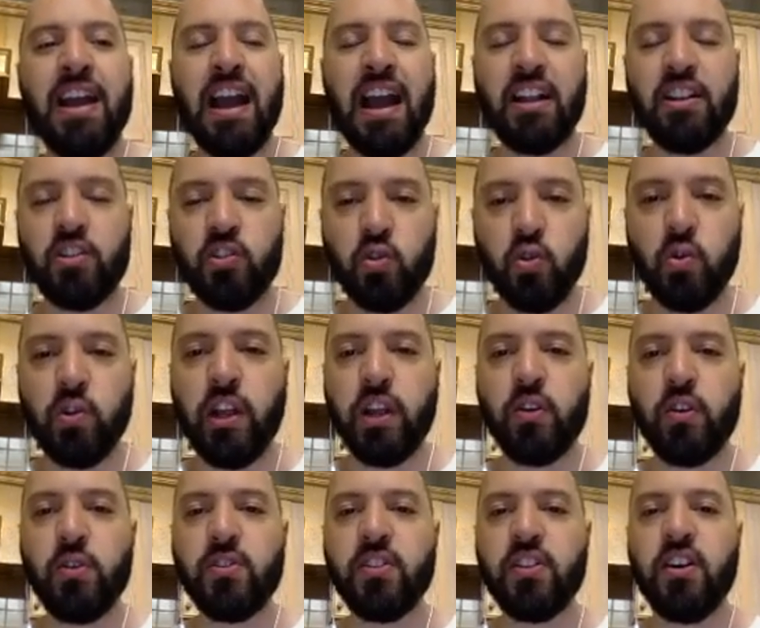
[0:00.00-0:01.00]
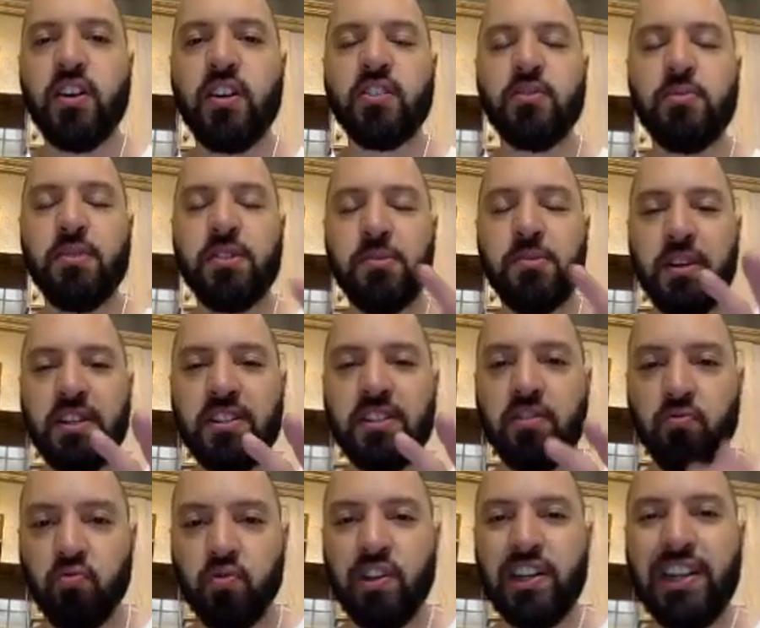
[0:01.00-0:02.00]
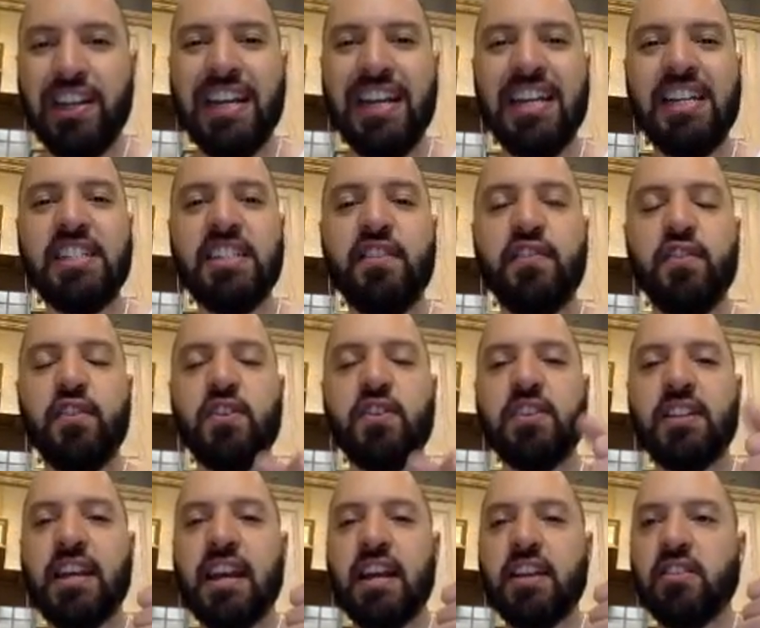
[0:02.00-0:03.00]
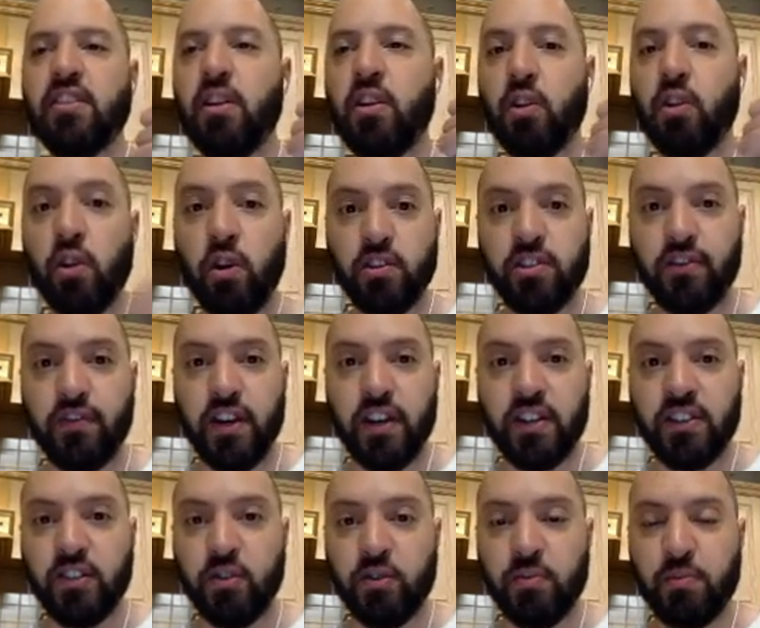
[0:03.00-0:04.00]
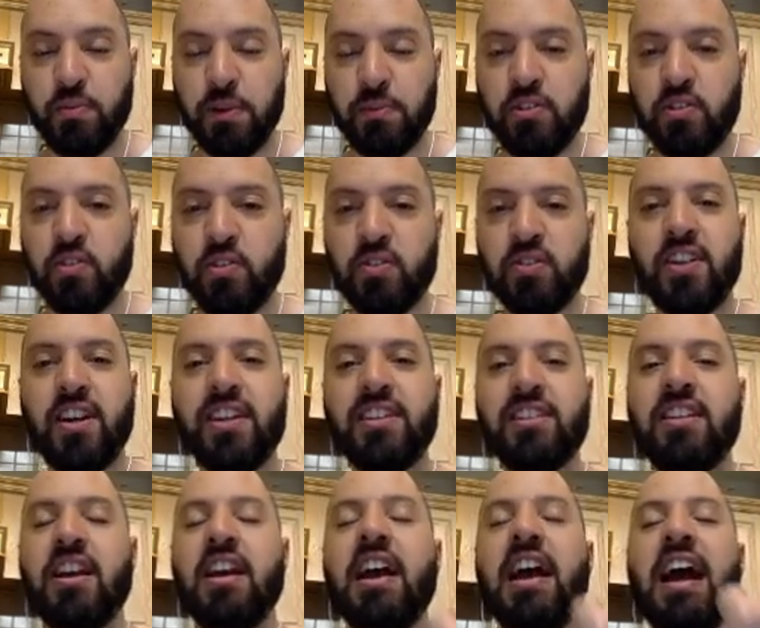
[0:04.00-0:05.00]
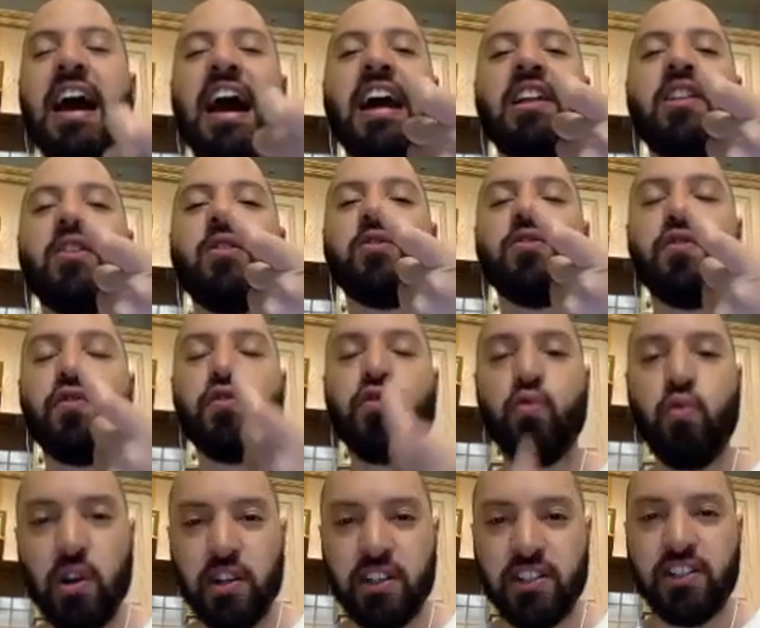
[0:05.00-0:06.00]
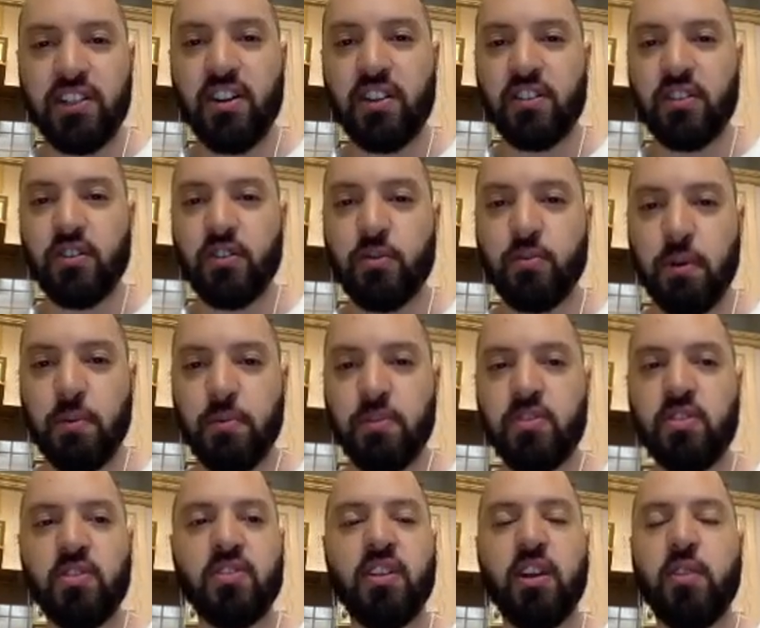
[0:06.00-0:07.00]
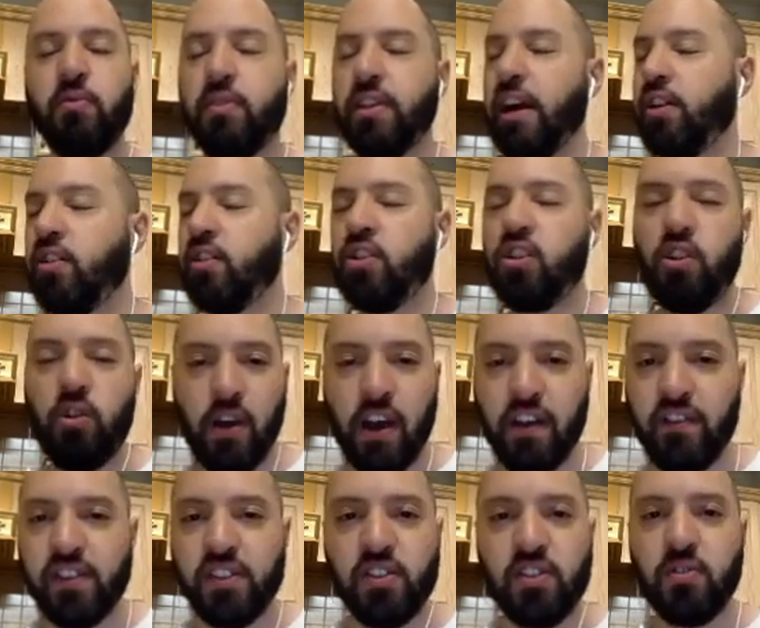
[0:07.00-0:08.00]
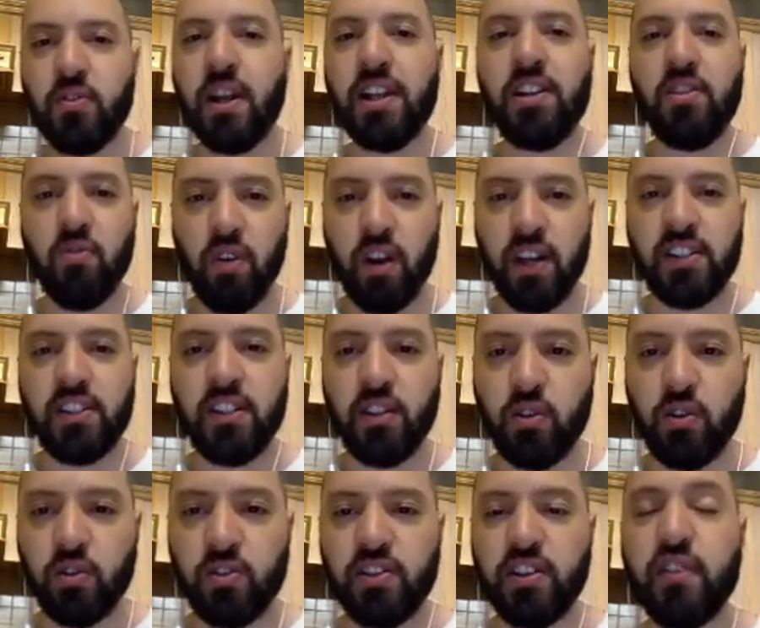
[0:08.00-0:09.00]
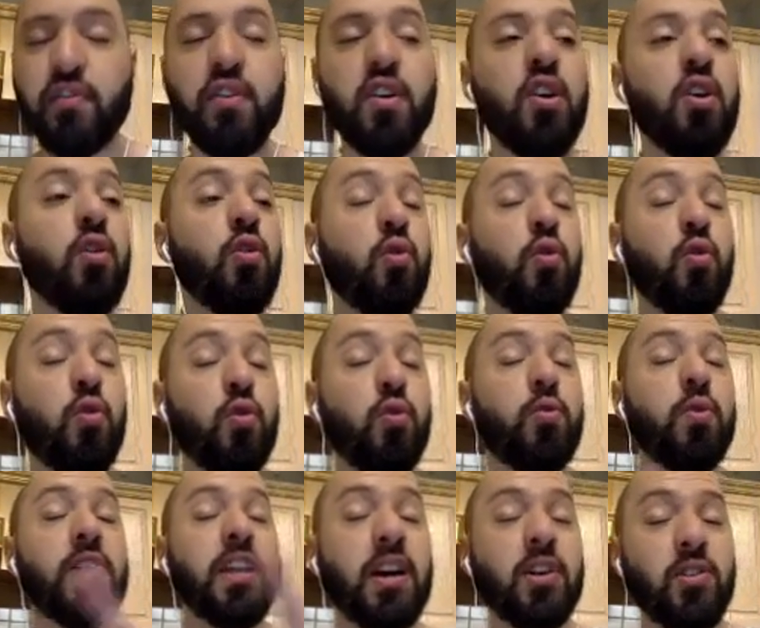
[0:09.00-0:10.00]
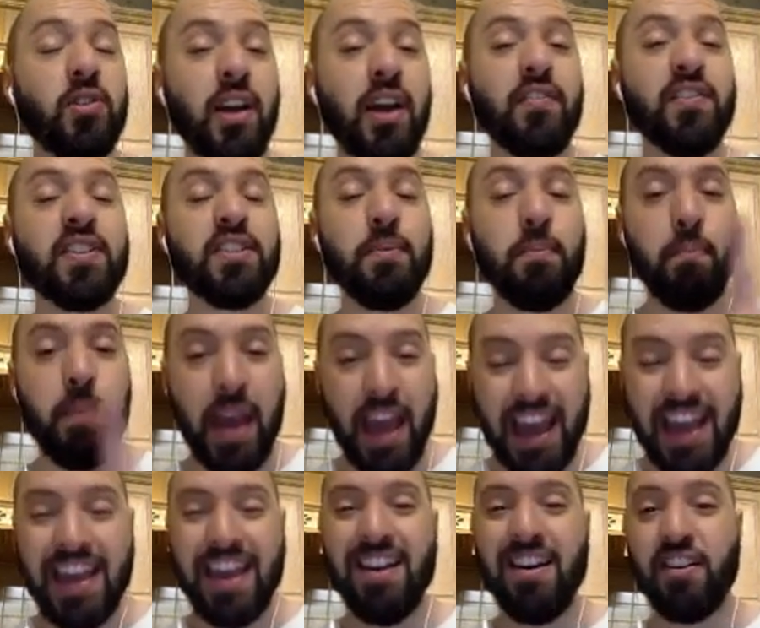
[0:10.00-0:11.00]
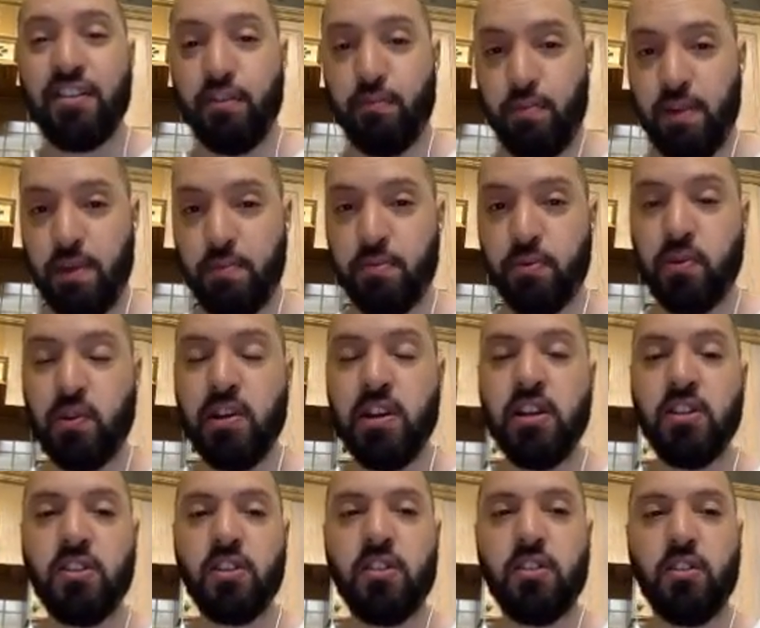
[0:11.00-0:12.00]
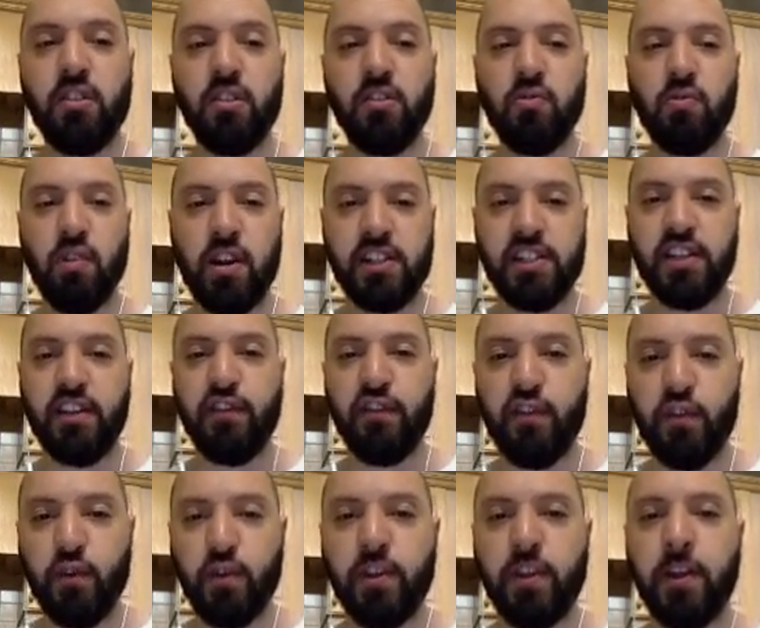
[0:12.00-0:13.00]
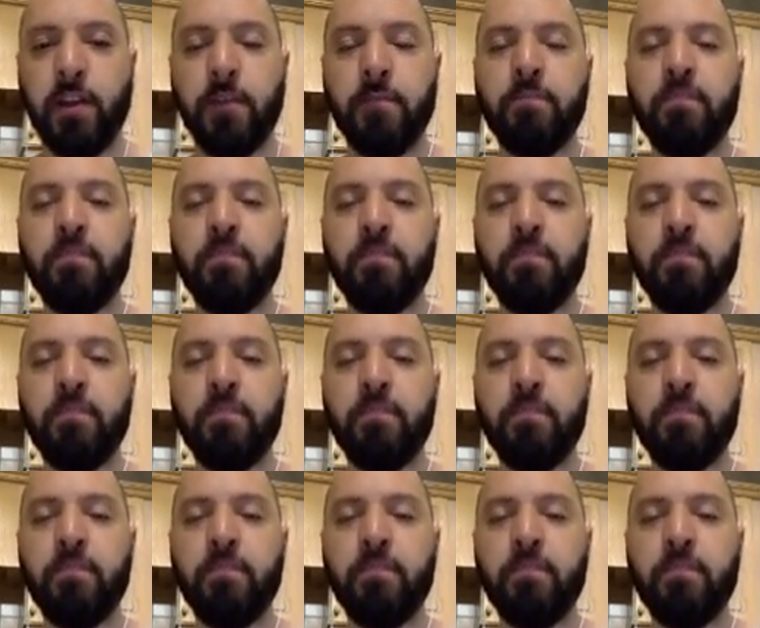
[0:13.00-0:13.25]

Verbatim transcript: And a tool like Content Artemis makes it really easy for you to get lots of articles published to your site and lots of quality articles published to your site without you having to do any writing yourself or without you having to pay other people to do the writing for you.